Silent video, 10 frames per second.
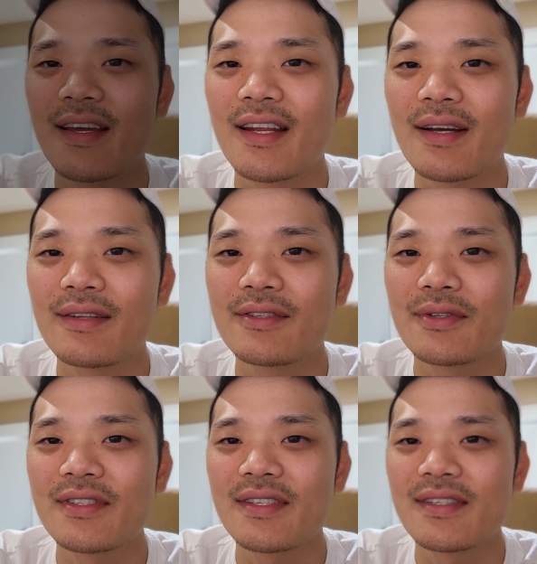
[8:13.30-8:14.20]
then I'll do
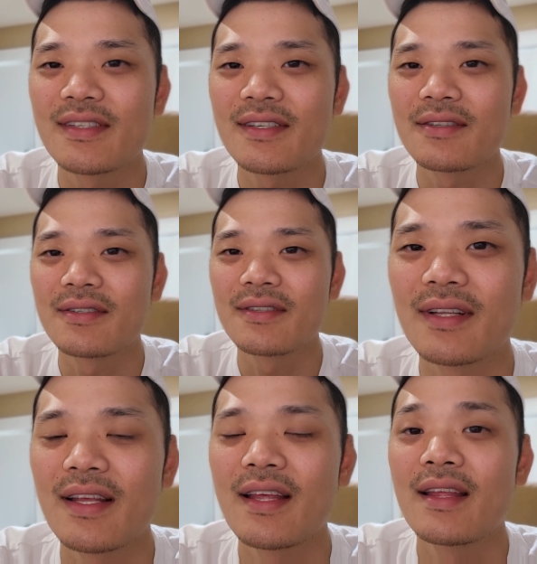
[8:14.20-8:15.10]
a statistical
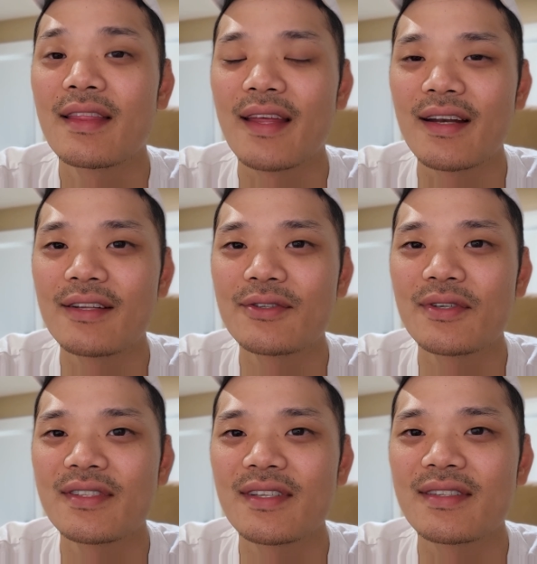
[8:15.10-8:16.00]
then I'll do
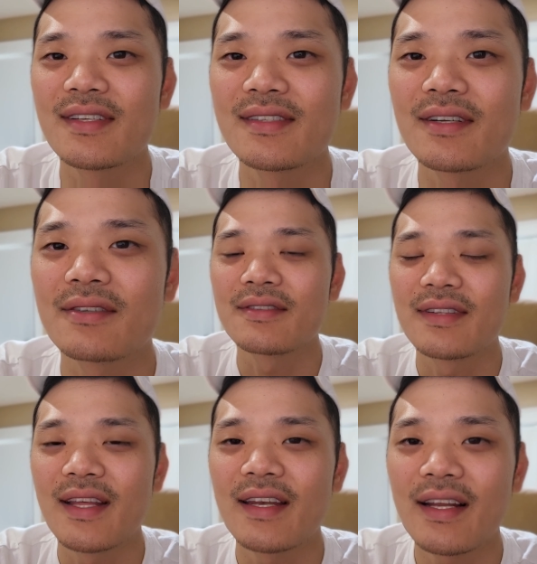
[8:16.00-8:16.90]
a statistical
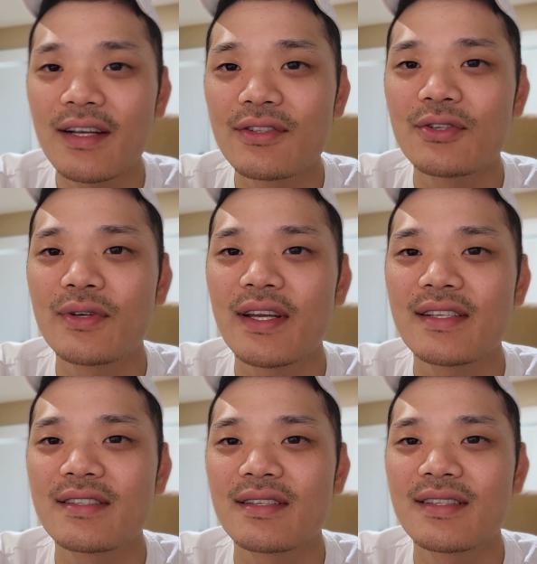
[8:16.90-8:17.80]
then I'll do a
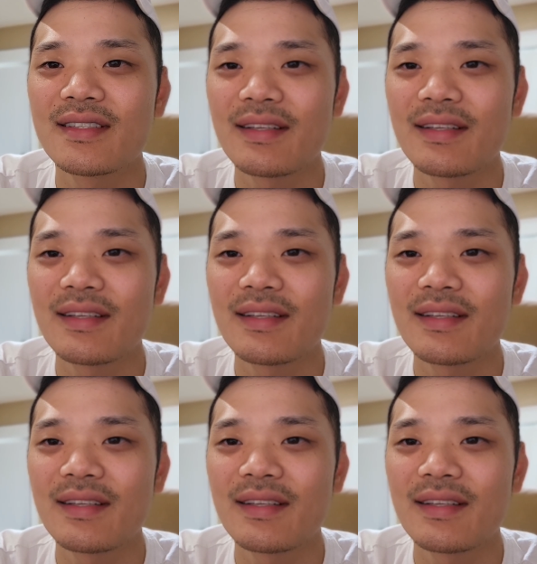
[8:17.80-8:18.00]
stat